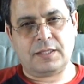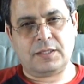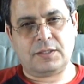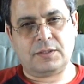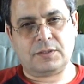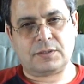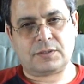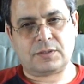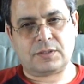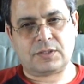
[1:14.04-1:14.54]
they
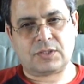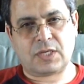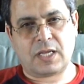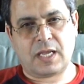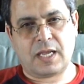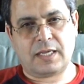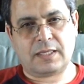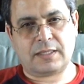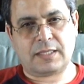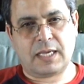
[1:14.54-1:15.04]
used to
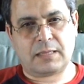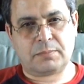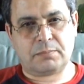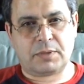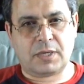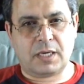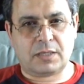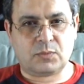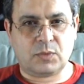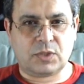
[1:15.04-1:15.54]
say that
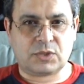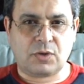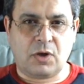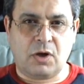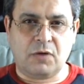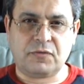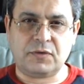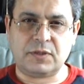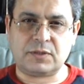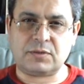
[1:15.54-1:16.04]
blood was
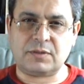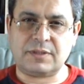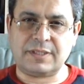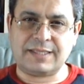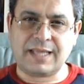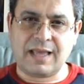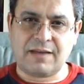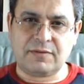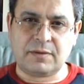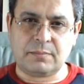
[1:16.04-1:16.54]
offered to
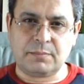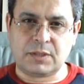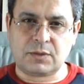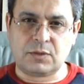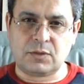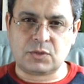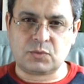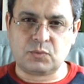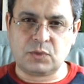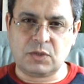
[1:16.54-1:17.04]
the devil
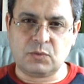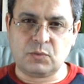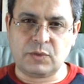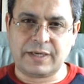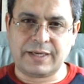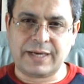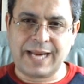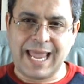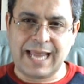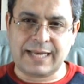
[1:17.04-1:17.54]
because we
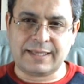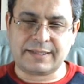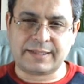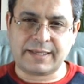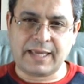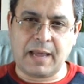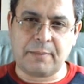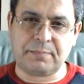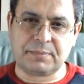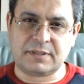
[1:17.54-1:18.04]
were
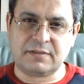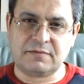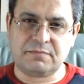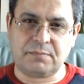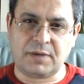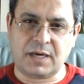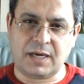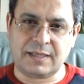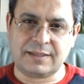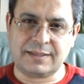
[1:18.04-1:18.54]
held
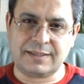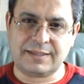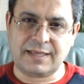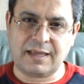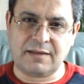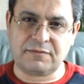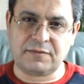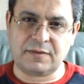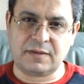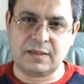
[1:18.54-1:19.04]
captive by the
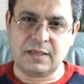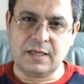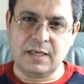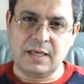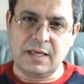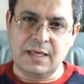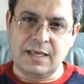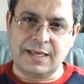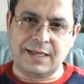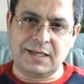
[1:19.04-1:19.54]
devil
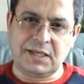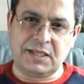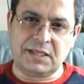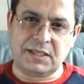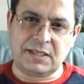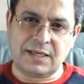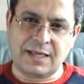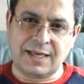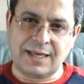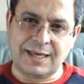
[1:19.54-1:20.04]

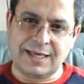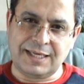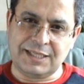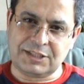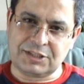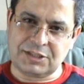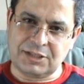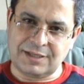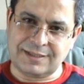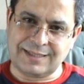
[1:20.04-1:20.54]
in
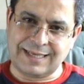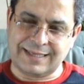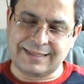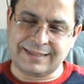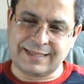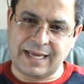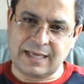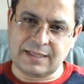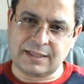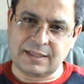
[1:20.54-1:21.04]
eternal
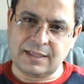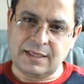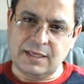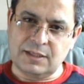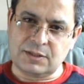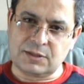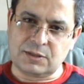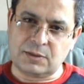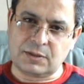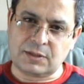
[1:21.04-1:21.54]
death.
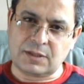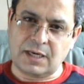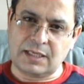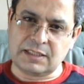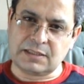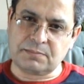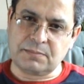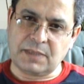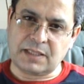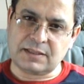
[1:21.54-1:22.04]
So
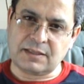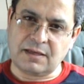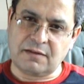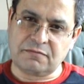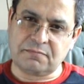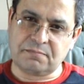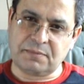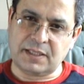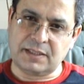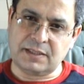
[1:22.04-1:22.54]
Christ must
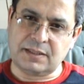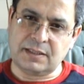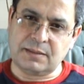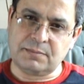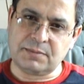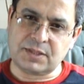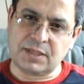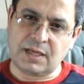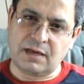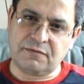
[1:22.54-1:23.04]
have paid
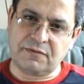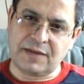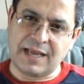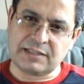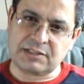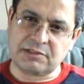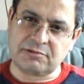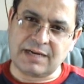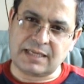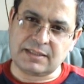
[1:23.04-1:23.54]
himself
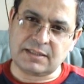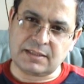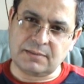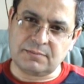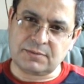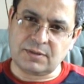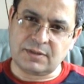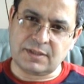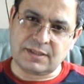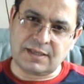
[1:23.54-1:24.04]
as a
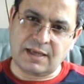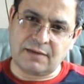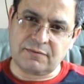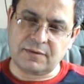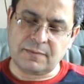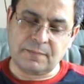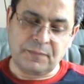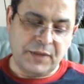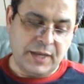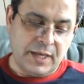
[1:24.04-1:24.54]
ransom to the
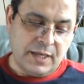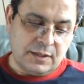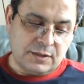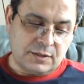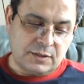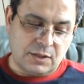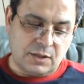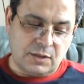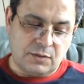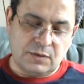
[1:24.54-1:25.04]
devil.
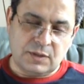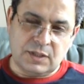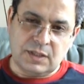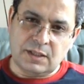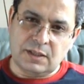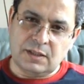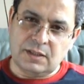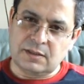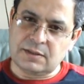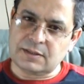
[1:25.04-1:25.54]
So
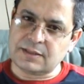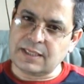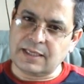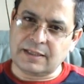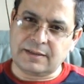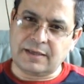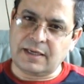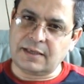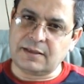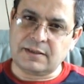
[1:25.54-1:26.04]

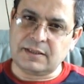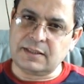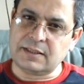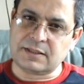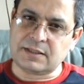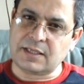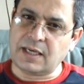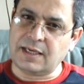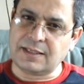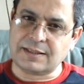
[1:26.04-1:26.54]
Saint Gregory
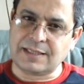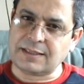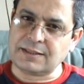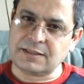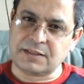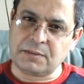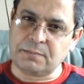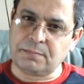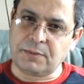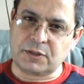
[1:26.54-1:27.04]
is saying that
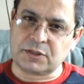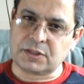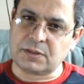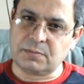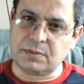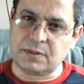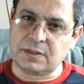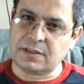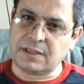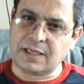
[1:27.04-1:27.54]
is
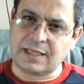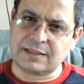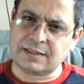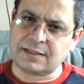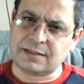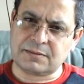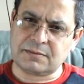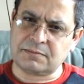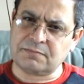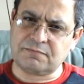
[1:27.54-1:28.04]
impossible,
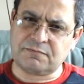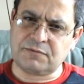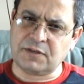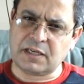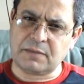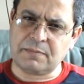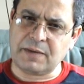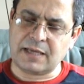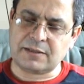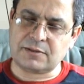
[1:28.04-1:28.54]
that's
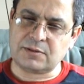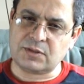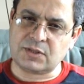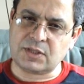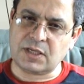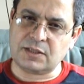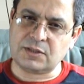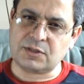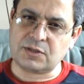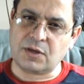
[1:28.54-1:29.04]
very bad to
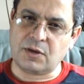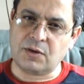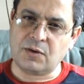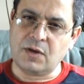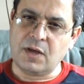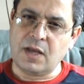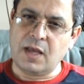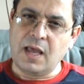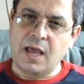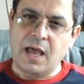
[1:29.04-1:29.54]
say
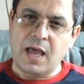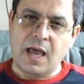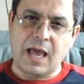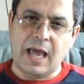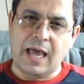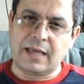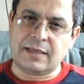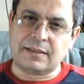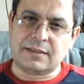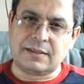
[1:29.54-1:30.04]
so.
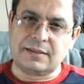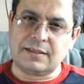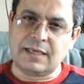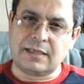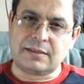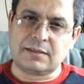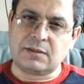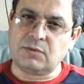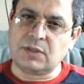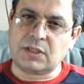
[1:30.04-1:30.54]
And
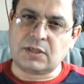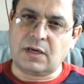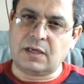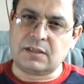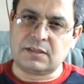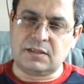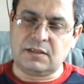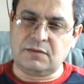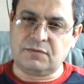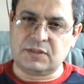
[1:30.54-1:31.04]
yet we
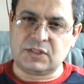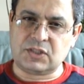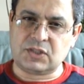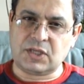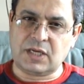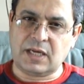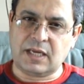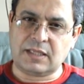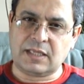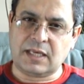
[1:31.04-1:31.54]
can't even
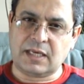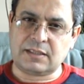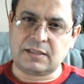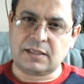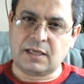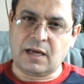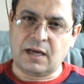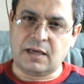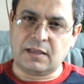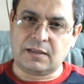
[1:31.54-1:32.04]
say
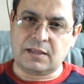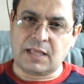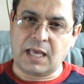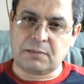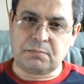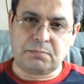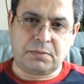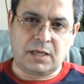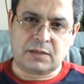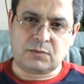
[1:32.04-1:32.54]
that
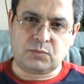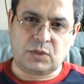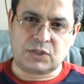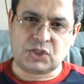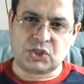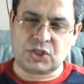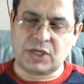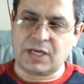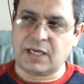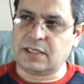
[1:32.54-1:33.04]
that blood
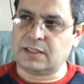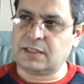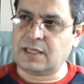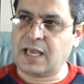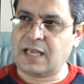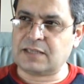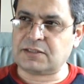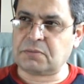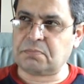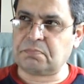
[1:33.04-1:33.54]
was shed
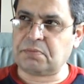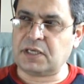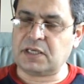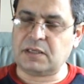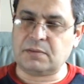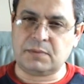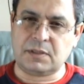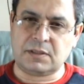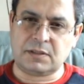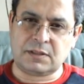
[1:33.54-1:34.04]
as a
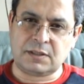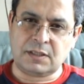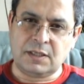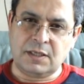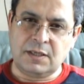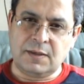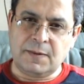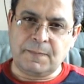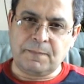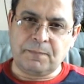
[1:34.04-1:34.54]
payment
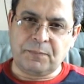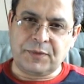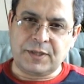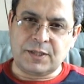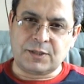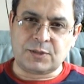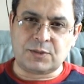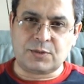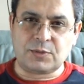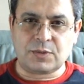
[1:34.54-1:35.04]

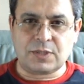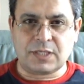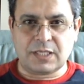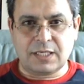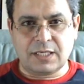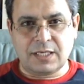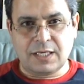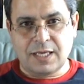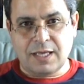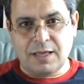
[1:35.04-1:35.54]
to
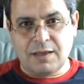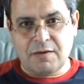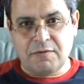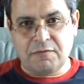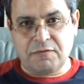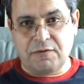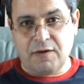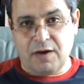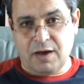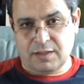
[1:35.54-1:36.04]
the
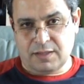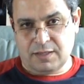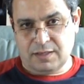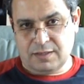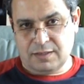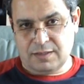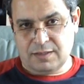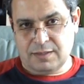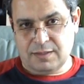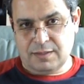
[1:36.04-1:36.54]

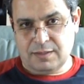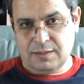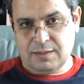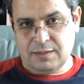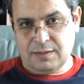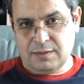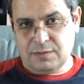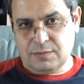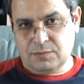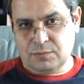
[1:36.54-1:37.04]
Father,
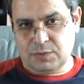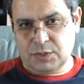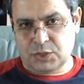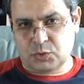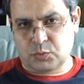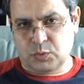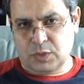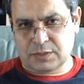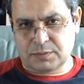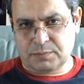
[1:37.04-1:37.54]

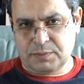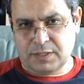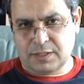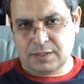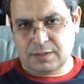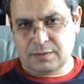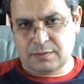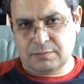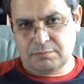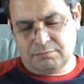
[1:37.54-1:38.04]
which was
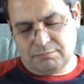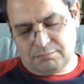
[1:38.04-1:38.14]
be